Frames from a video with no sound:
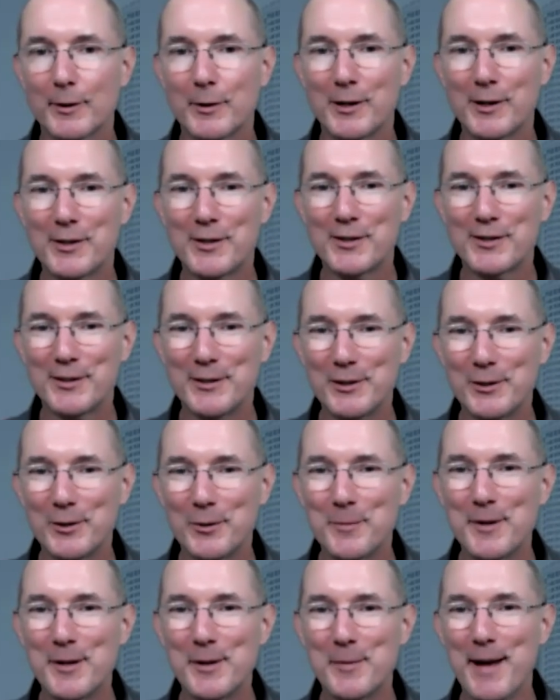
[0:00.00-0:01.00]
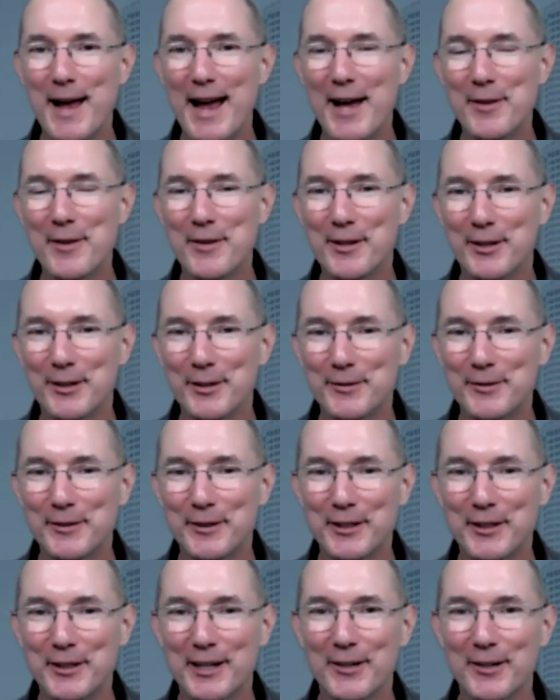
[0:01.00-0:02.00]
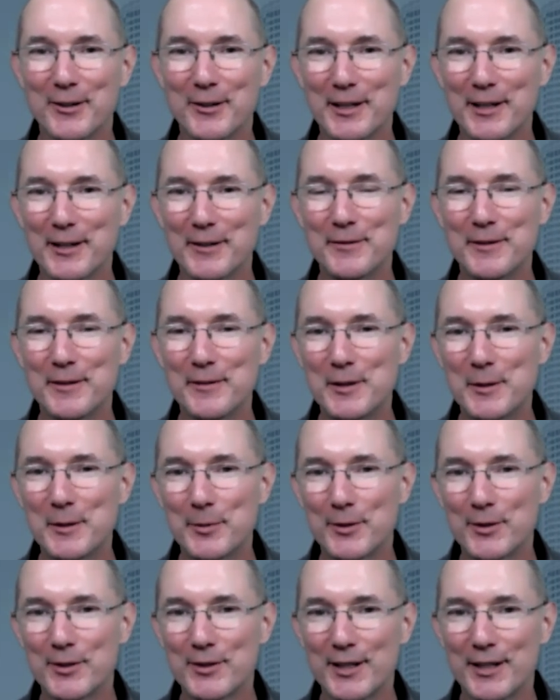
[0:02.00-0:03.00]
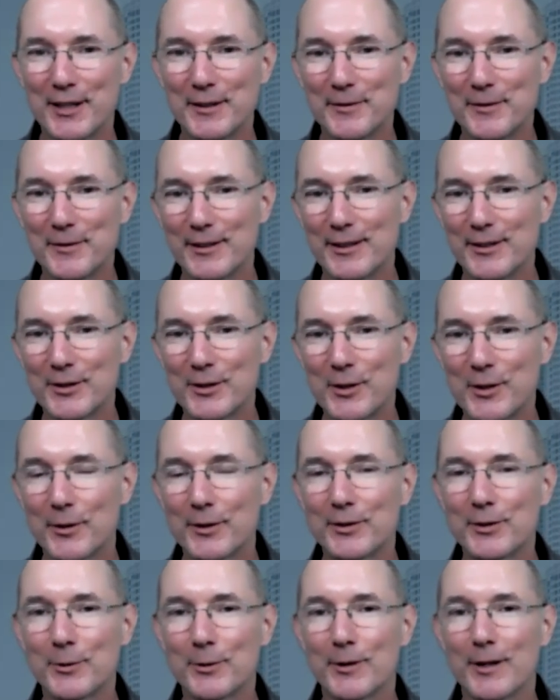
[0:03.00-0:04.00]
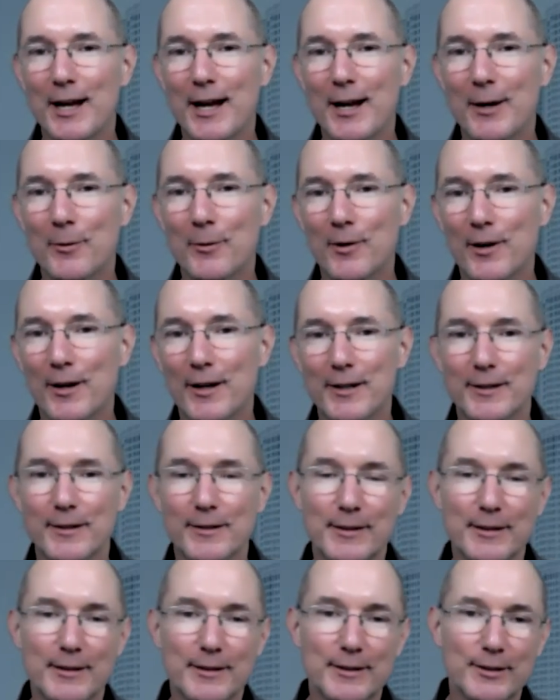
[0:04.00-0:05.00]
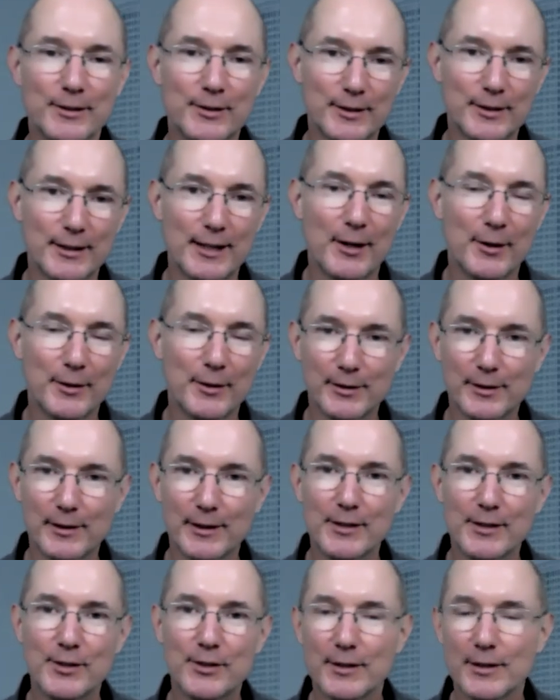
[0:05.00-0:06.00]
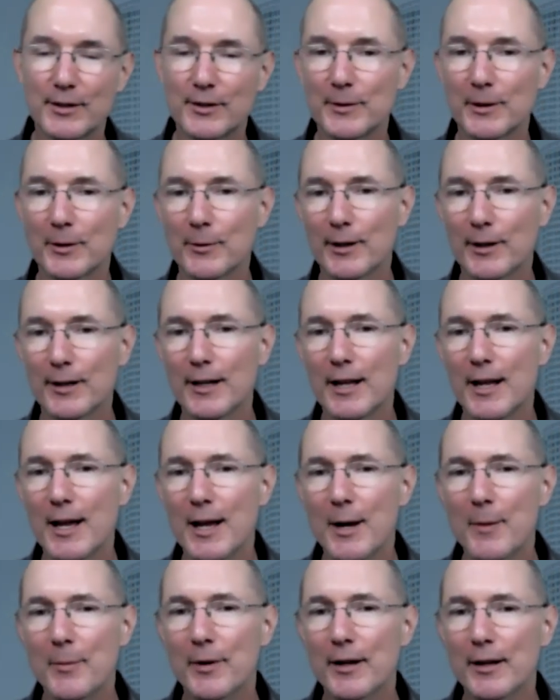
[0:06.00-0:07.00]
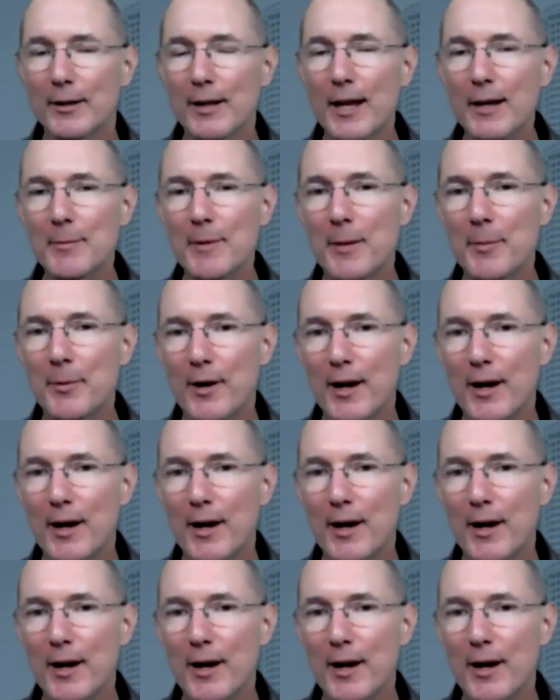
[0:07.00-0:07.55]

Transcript: requires a little bit of math there to figure out okay, if 50% of is going to hot water, then there's a calculation that's required. But a lot of my